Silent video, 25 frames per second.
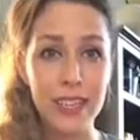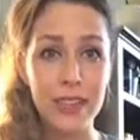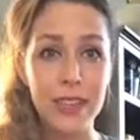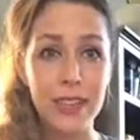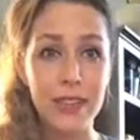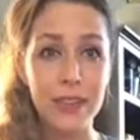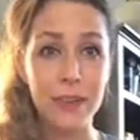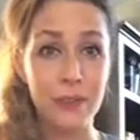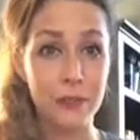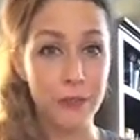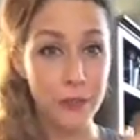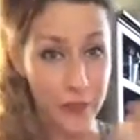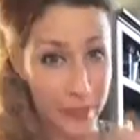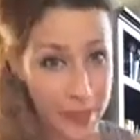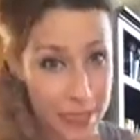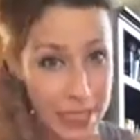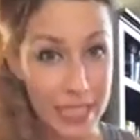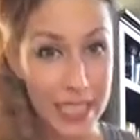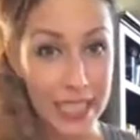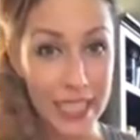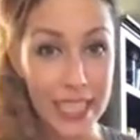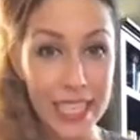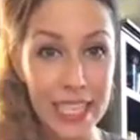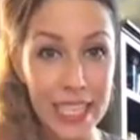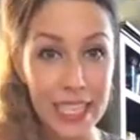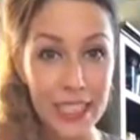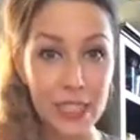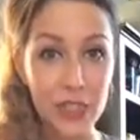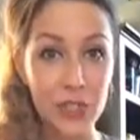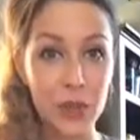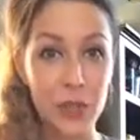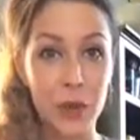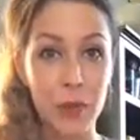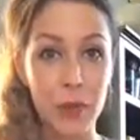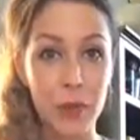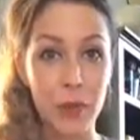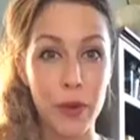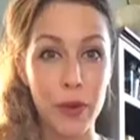physically to
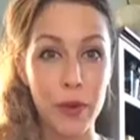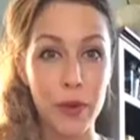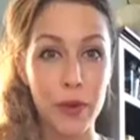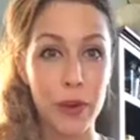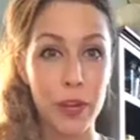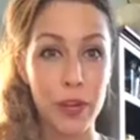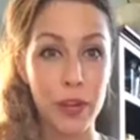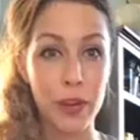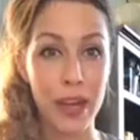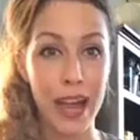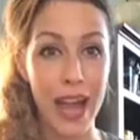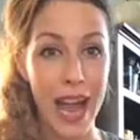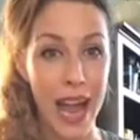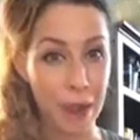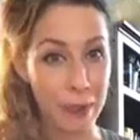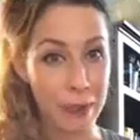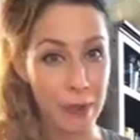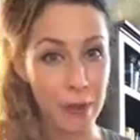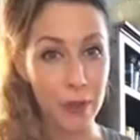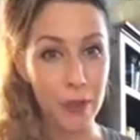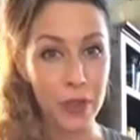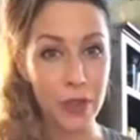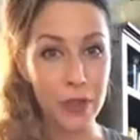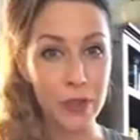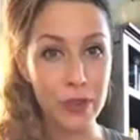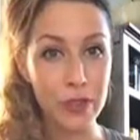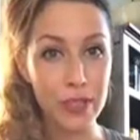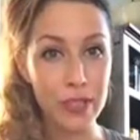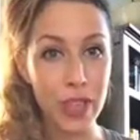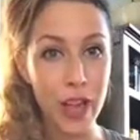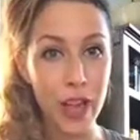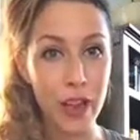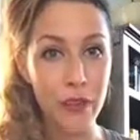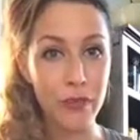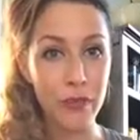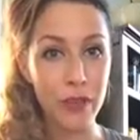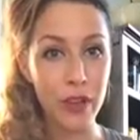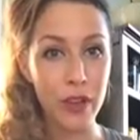a point where you're happy with
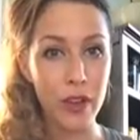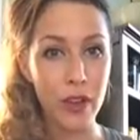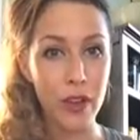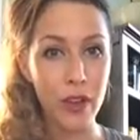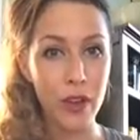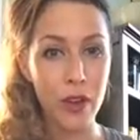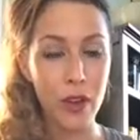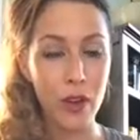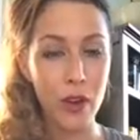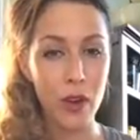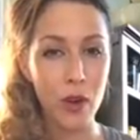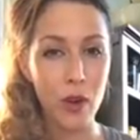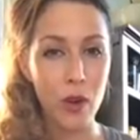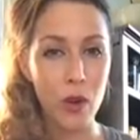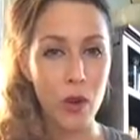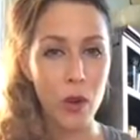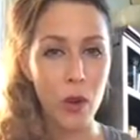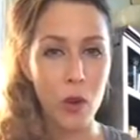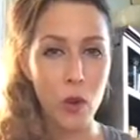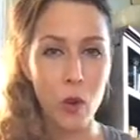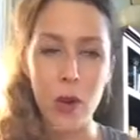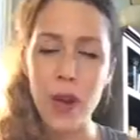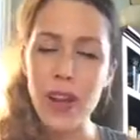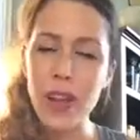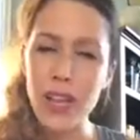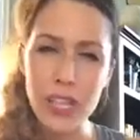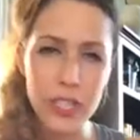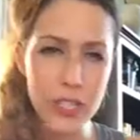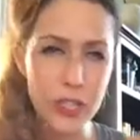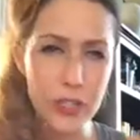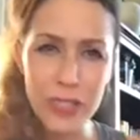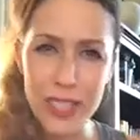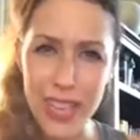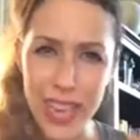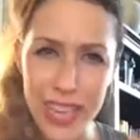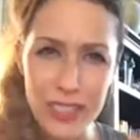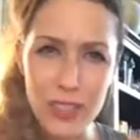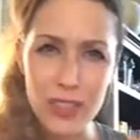yourself, what could your
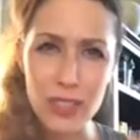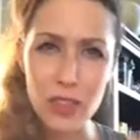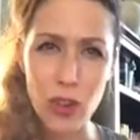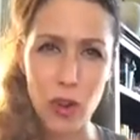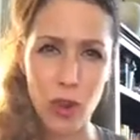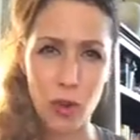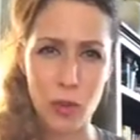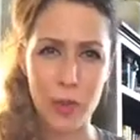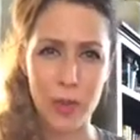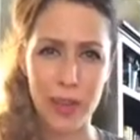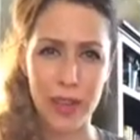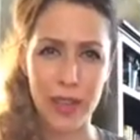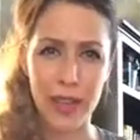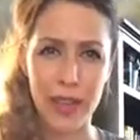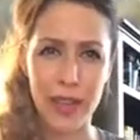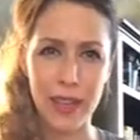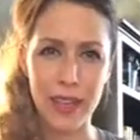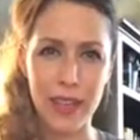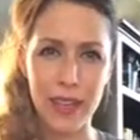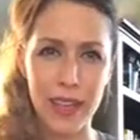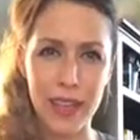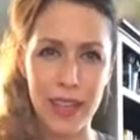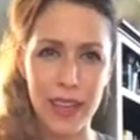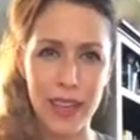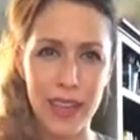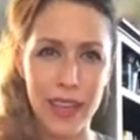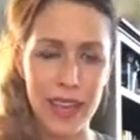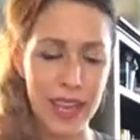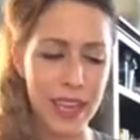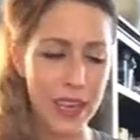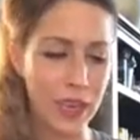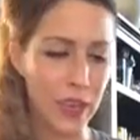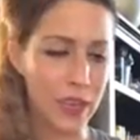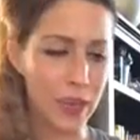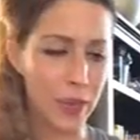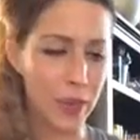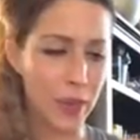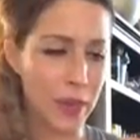next goal be?
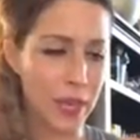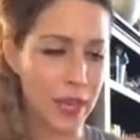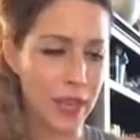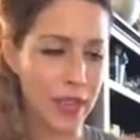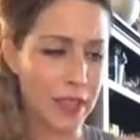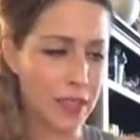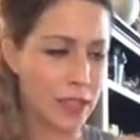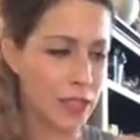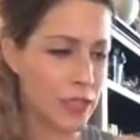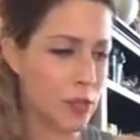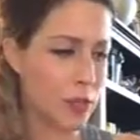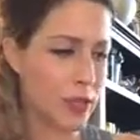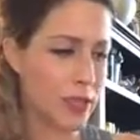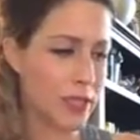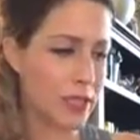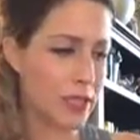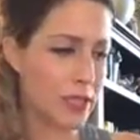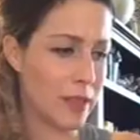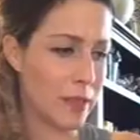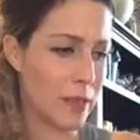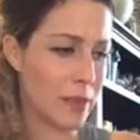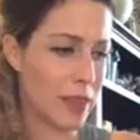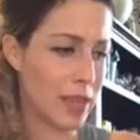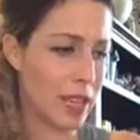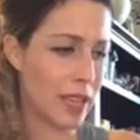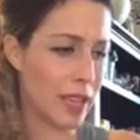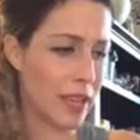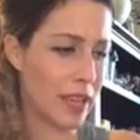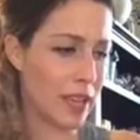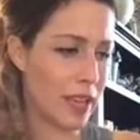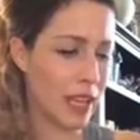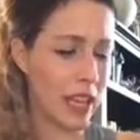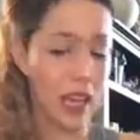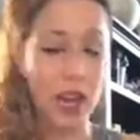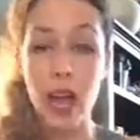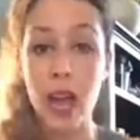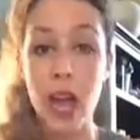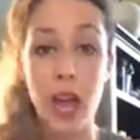Could it be doing something,
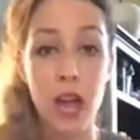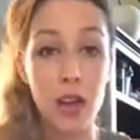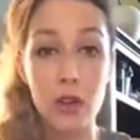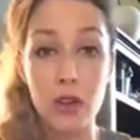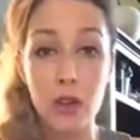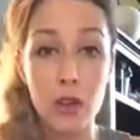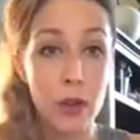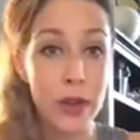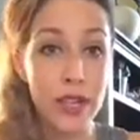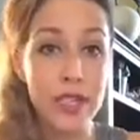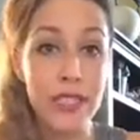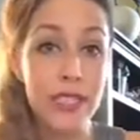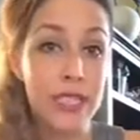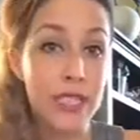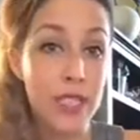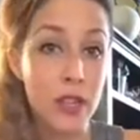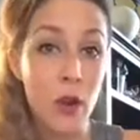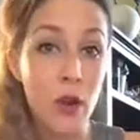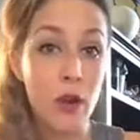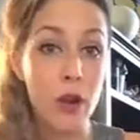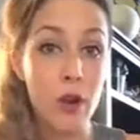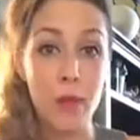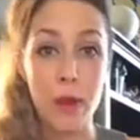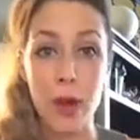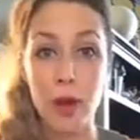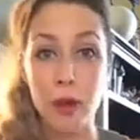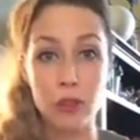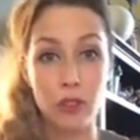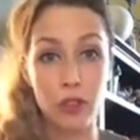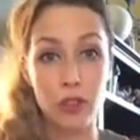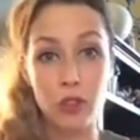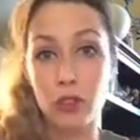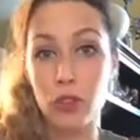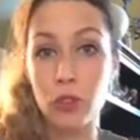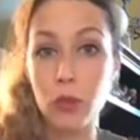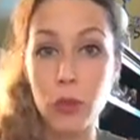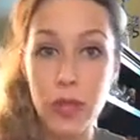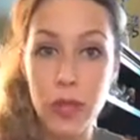a crazy yoga pose, or
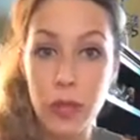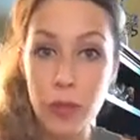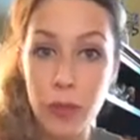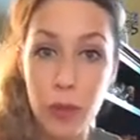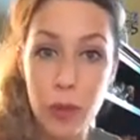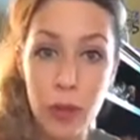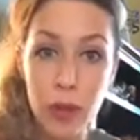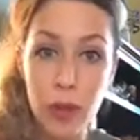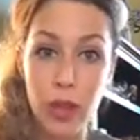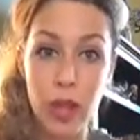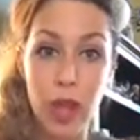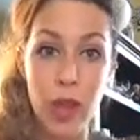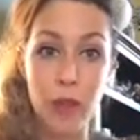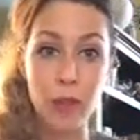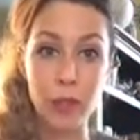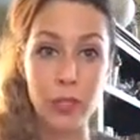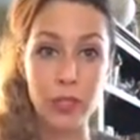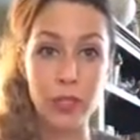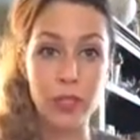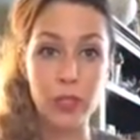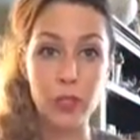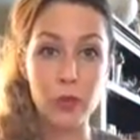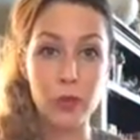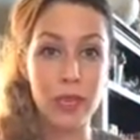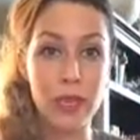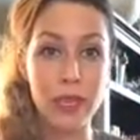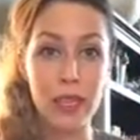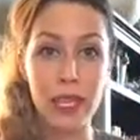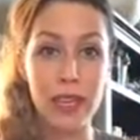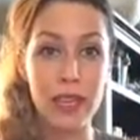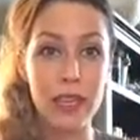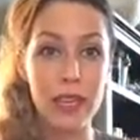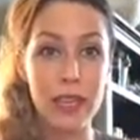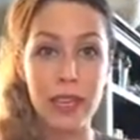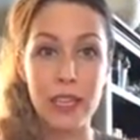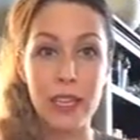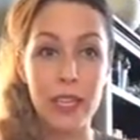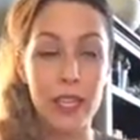doing a pull-up, or doing,
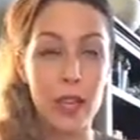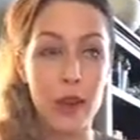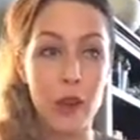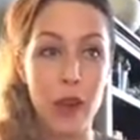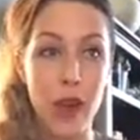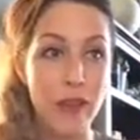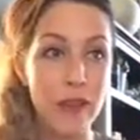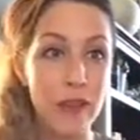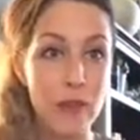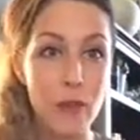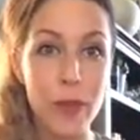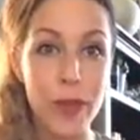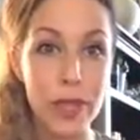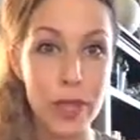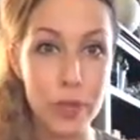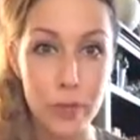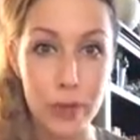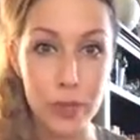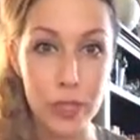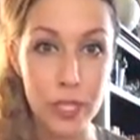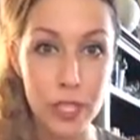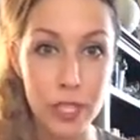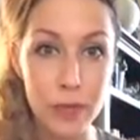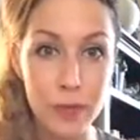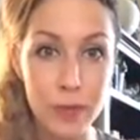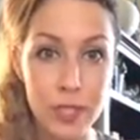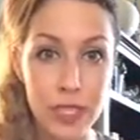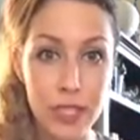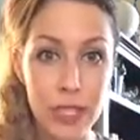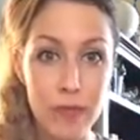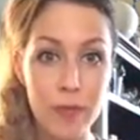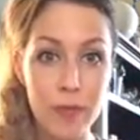however many push-ups in a